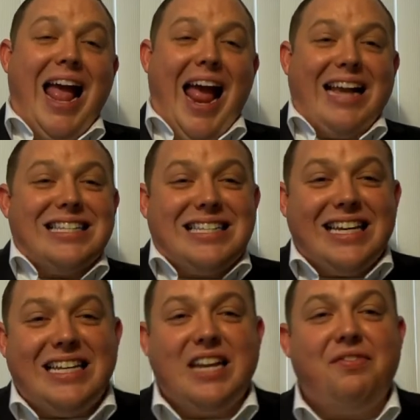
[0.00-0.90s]

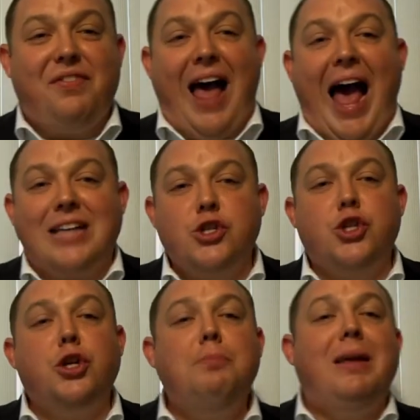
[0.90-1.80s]
Extended fast
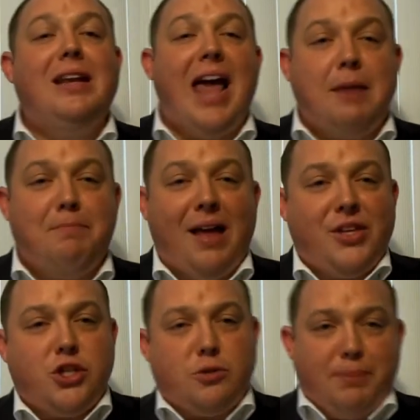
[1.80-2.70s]
should be led by
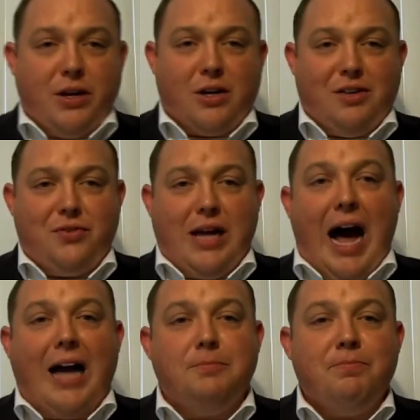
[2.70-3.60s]
the Spirit of
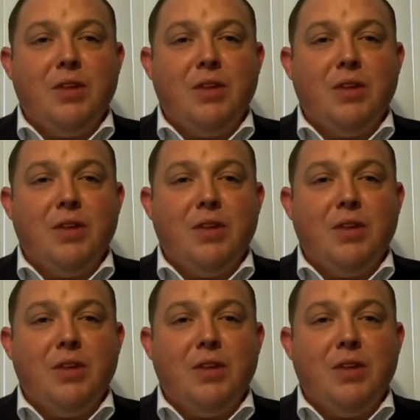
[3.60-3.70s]
God.